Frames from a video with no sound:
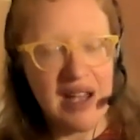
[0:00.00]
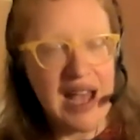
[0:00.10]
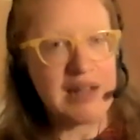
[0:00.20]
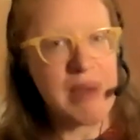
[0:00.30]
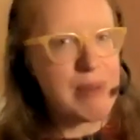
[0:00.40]

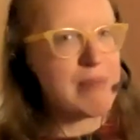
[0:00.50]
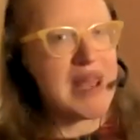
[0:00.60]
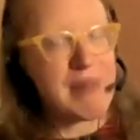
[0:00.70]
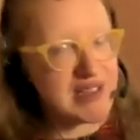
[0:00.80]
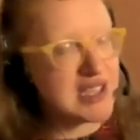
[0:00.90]
and maybe
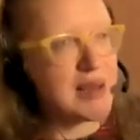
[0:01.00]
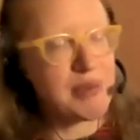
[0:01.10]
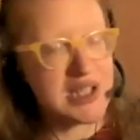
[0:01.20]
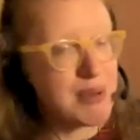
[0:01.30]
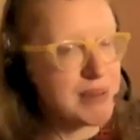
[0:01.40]
able
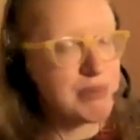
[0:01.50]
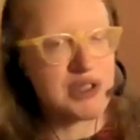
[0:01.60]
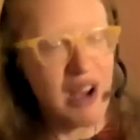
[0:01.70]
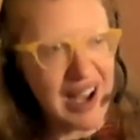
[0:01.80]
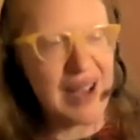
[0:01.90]
to spend more
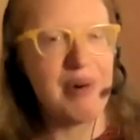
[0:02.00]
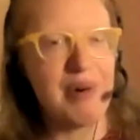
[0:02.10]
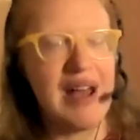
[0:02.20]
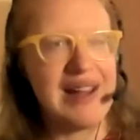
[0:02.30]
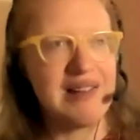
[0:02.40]
time
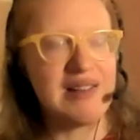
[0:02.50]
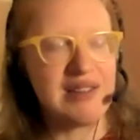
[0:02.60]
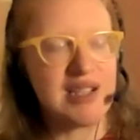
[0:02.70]
and